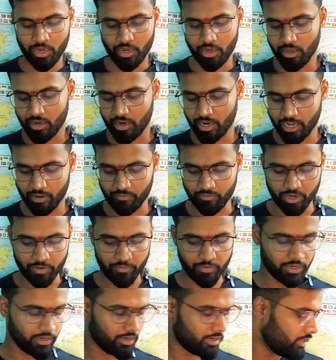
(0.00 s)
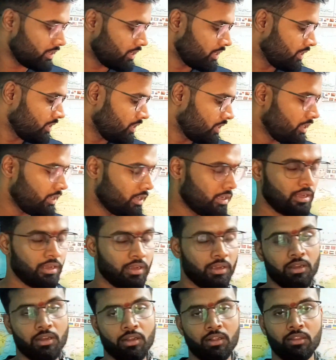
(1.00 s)
Here I have given
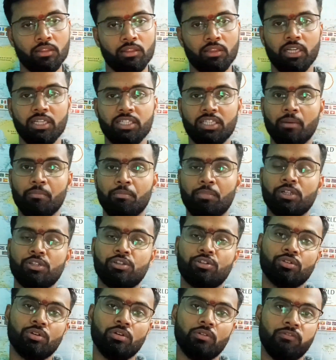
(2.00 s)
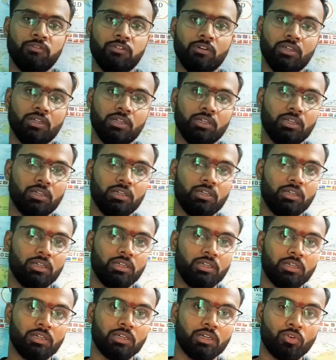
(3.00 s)
the examples of
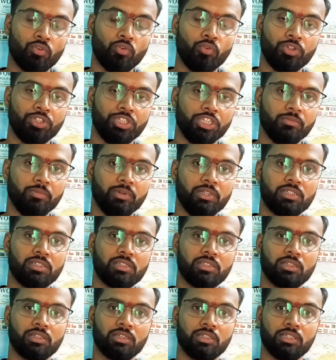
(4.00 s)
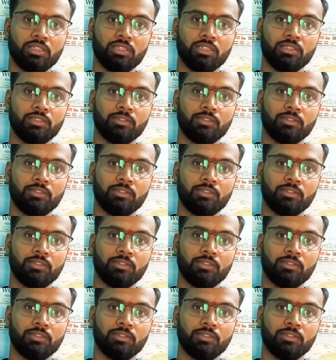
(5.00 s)
court judgments.